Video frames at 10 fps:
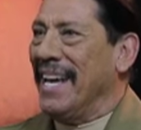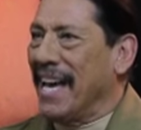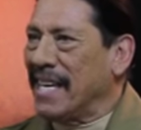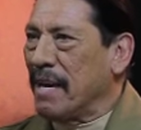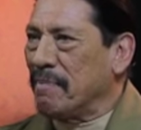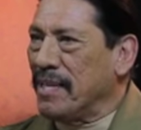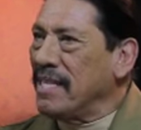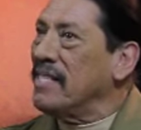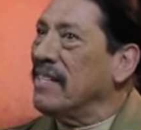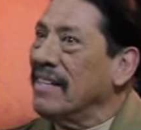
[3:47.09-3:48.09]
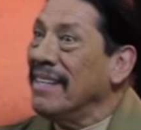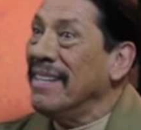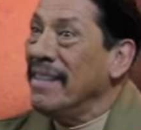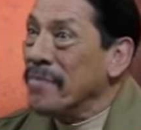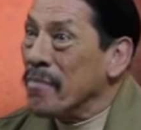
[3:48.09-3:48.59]
And I kept teasing her,
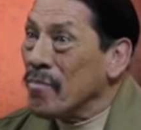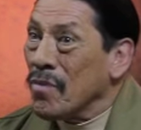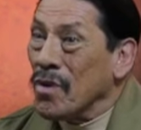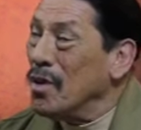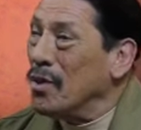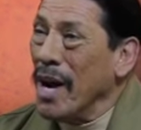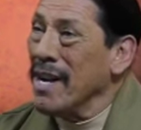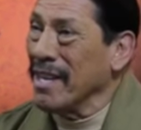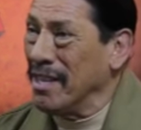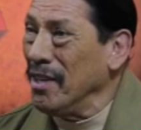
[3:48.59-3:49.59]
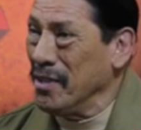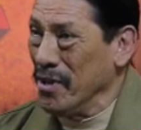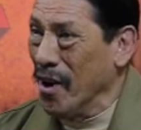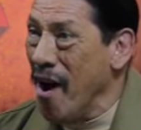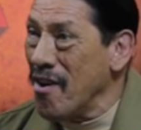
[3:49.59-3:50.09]
you're trying to kill
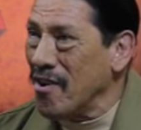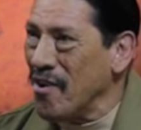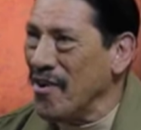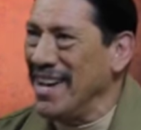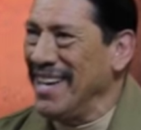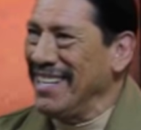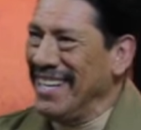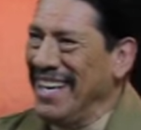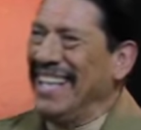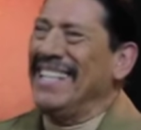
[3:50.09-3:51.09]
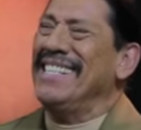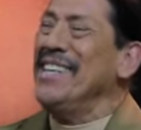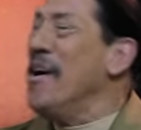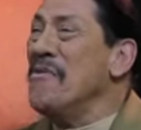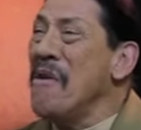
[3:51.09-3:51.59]
your uncle?
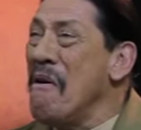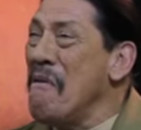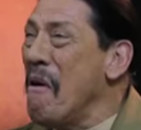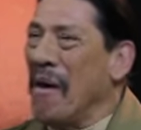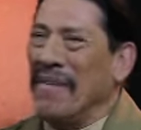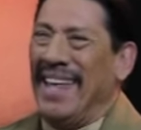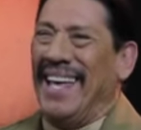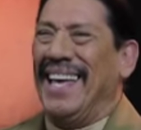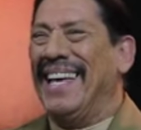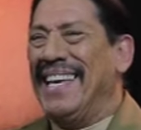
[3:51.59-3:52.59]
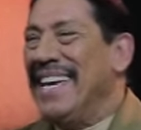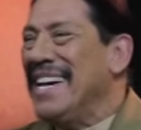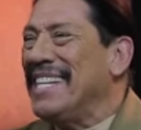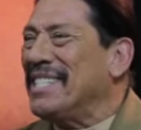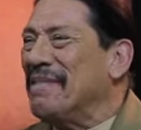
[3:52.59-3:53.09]
No, no, no,
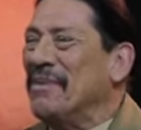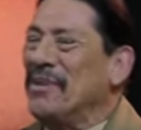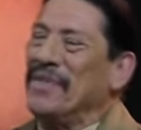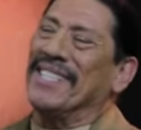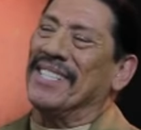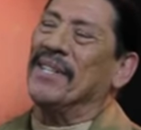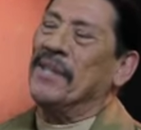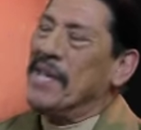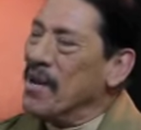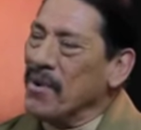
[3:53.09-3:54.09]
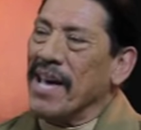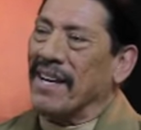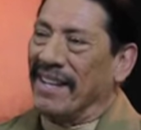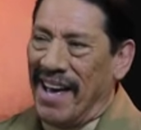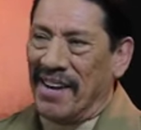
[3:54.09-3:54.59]
it's a movie. So we
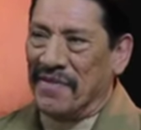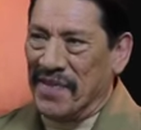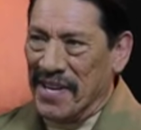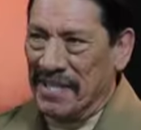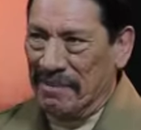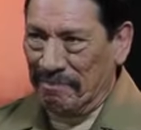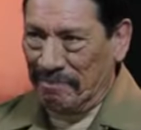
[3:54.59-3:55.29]
had a lot of fun.